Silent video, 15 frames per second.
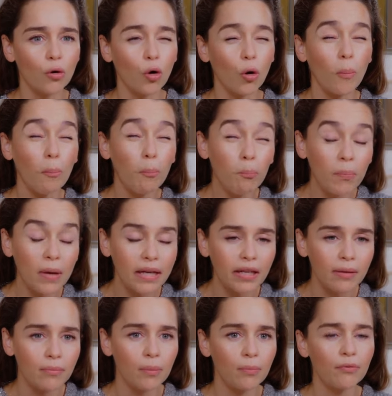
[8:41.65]
for
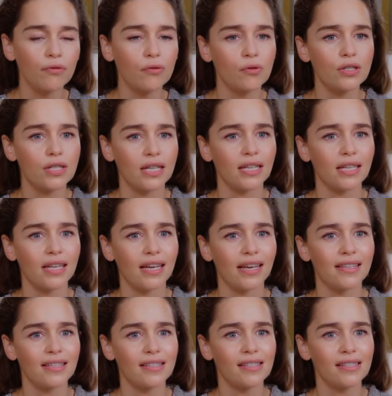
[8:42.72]
minimum fourteen
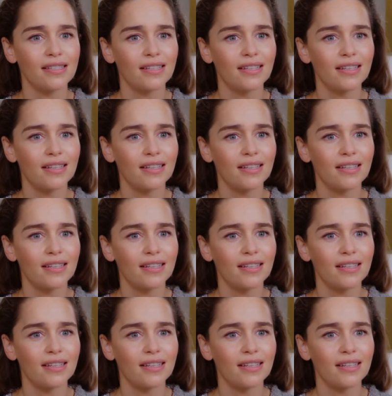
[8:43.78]
years,